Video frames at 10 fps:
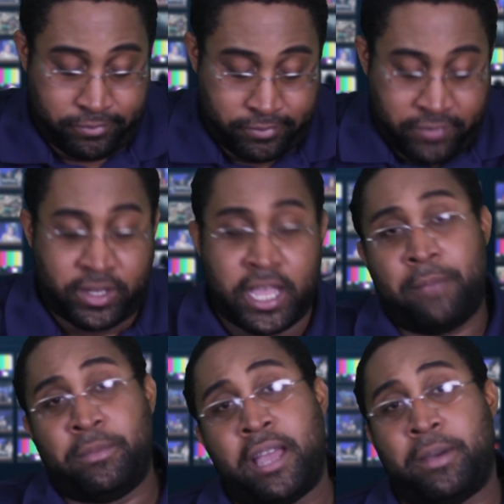Leave a
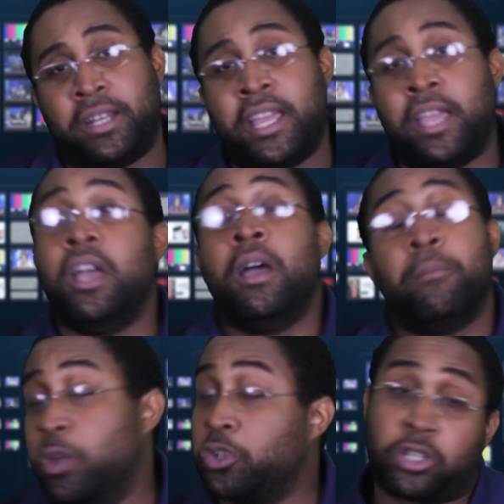comment, how about that?
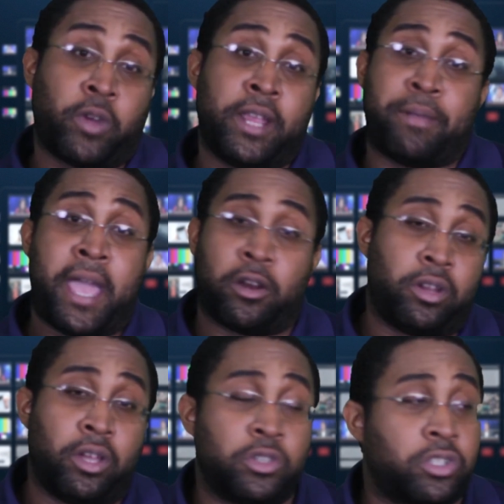But it was a great battle,
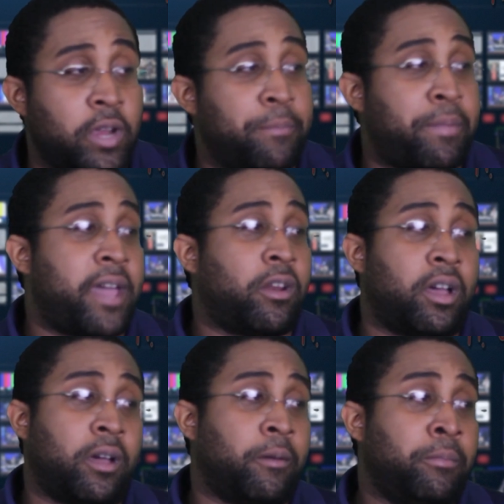though. It was a great
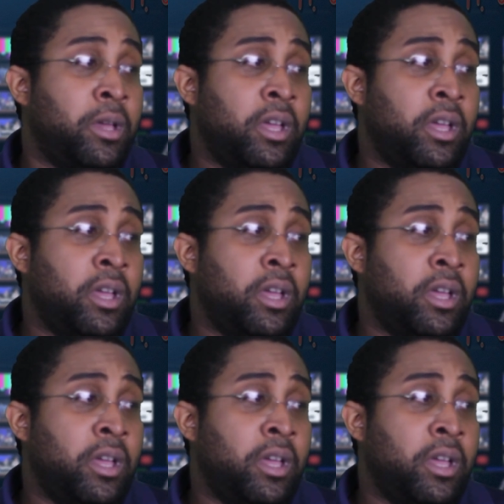battle.